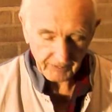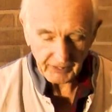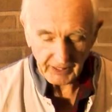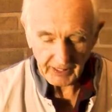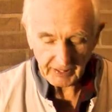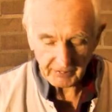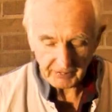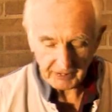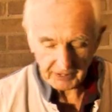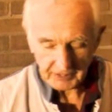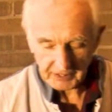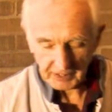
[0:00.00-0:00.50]

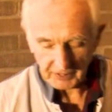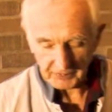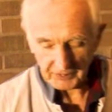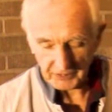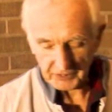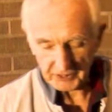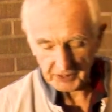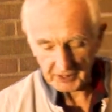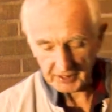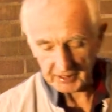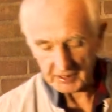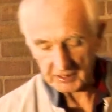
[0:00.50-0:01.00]
various other
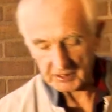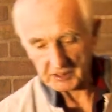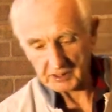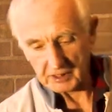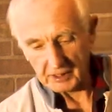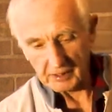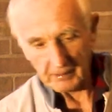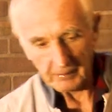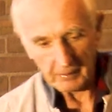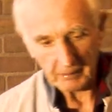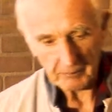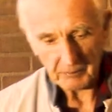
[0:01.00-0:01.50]

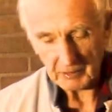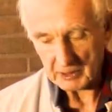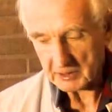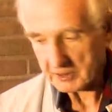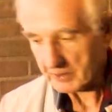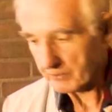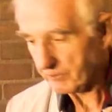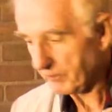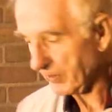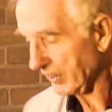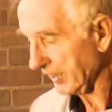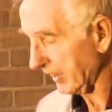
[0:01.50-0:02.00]
things, bits
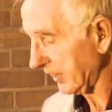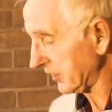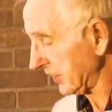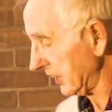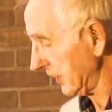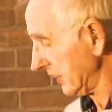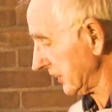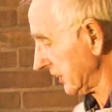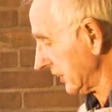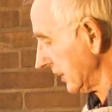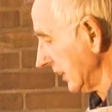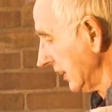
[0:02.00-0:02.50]
and
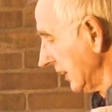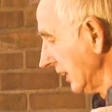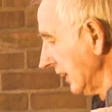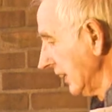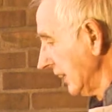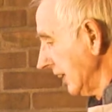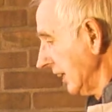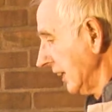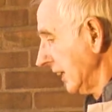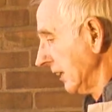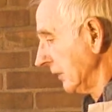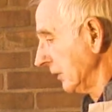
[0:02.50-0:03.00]
pieces,
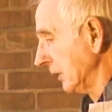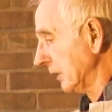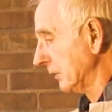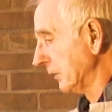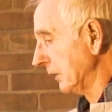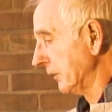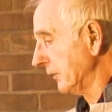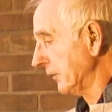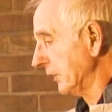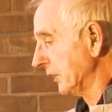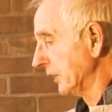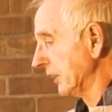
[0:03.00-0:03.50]
which
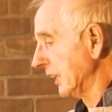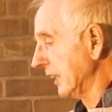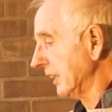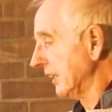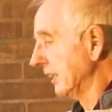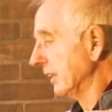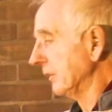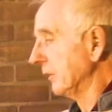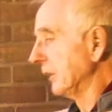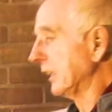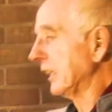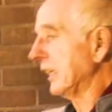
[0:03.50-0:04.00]
we put in
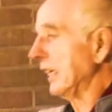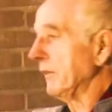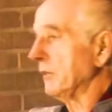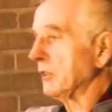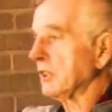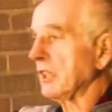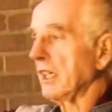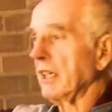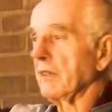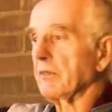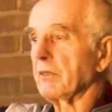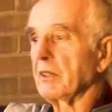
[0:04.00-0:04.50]
and we keep
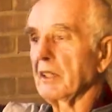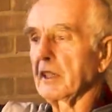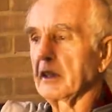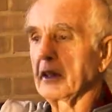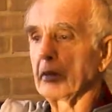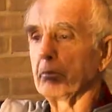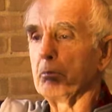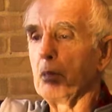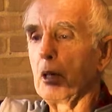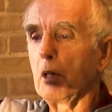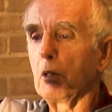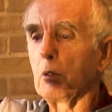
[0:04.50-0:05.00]
separate, the
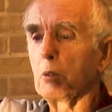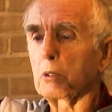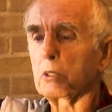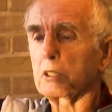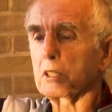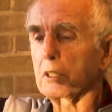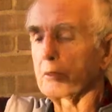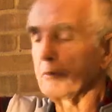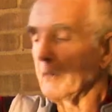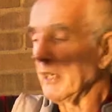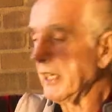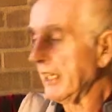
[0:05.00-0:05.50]

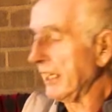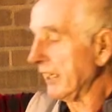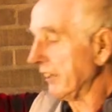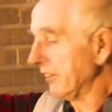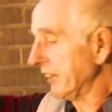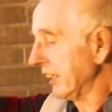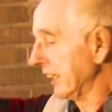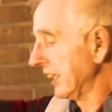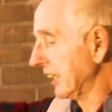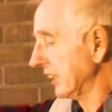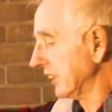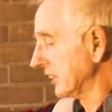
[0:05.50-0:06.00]
bolts, the
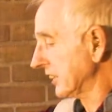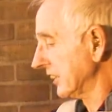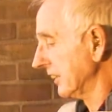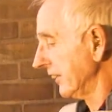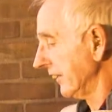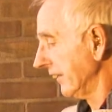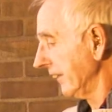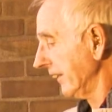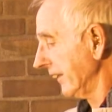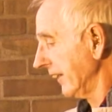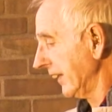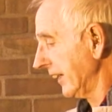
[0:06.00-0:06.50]

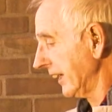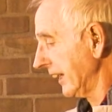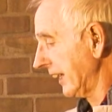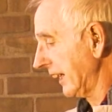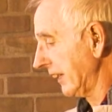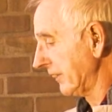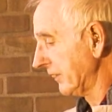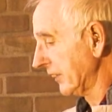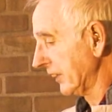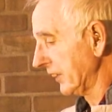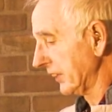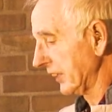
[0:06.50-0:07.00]
bearings,
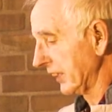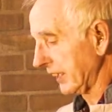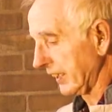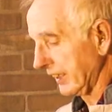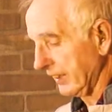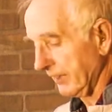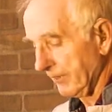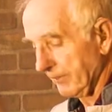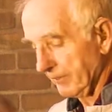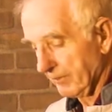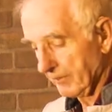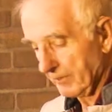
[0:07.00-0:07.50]

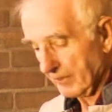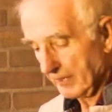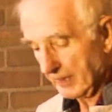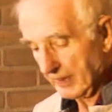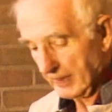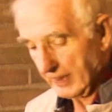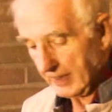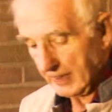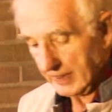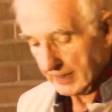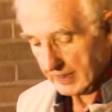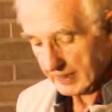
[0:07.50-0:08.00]
everything.
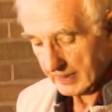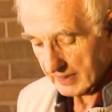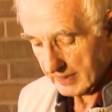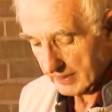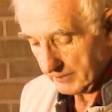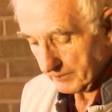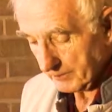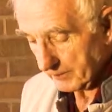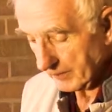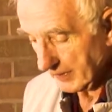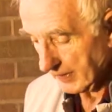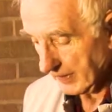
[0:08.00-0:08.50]

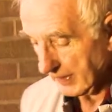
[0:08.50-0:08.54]
And